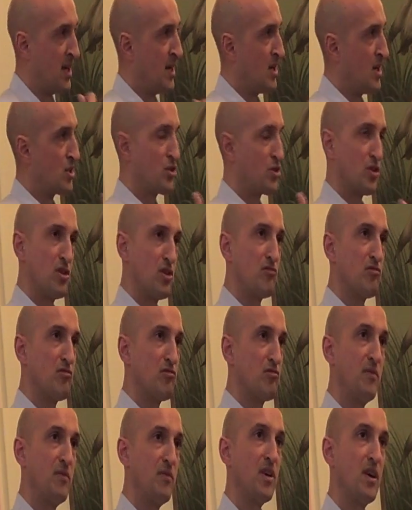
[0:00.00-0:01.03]
She took a group
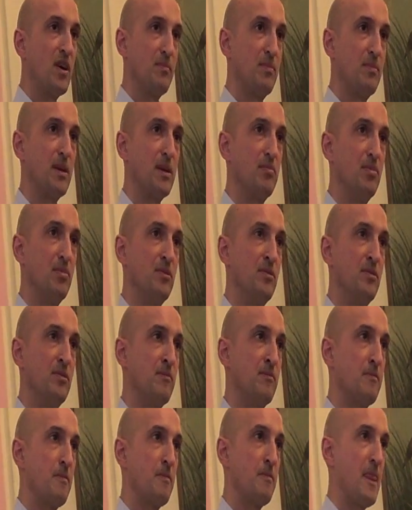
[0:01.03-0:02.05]
of young people
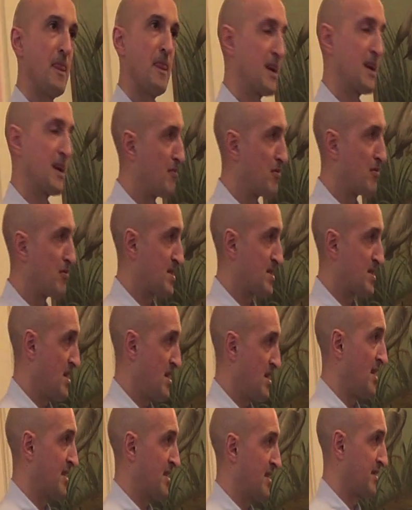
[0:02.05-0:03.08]
and gave them a
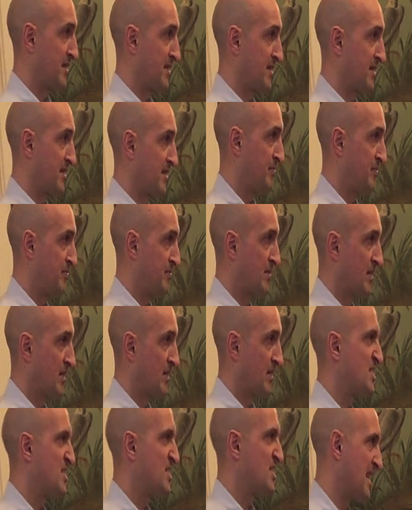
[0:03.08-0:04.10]
task, a
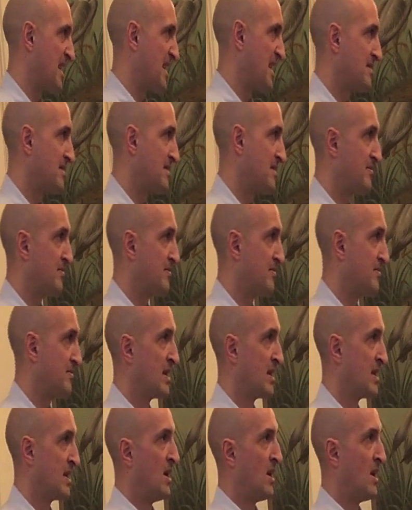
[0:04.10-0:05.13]
test,
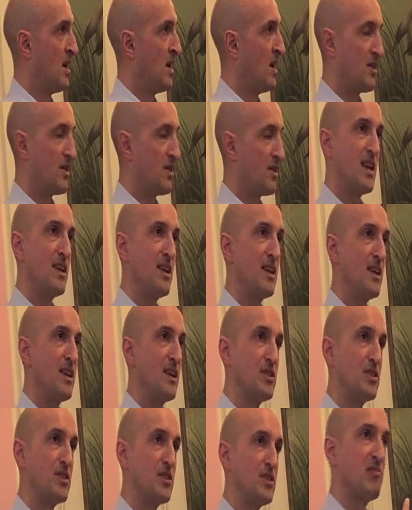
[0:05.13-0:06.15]
at the end of which
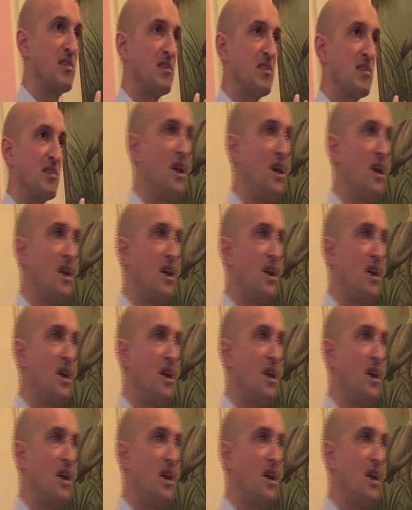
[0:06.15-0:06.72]
she praised half